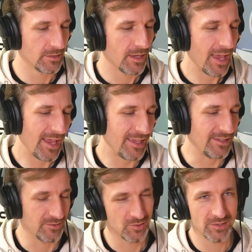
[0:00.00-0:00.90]
hey
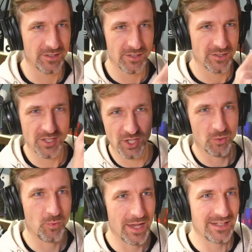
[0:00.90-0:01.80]
you know,
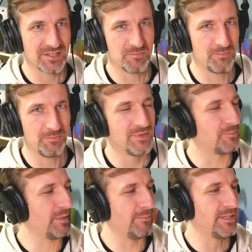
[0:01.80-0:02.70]
why does the
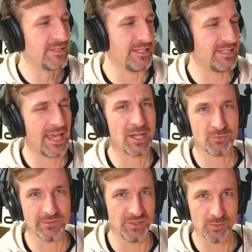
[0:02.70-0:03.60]
BBC tech
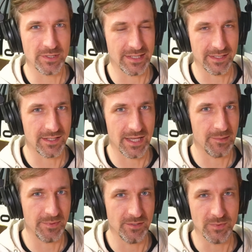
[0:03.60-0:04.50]
reviewer get a
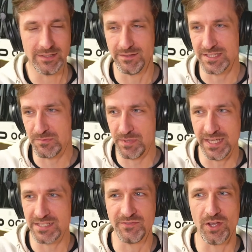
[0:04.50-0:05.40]
copy when this
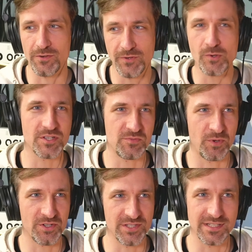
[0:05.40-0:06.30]
PSVR focused
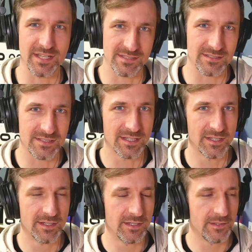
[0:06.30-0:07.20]
person doesn't?
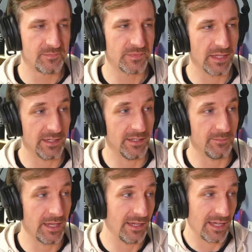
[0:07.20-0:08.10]
Um,
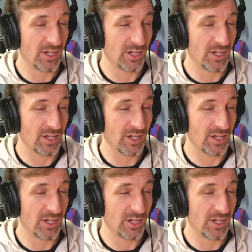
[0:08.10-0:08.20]
and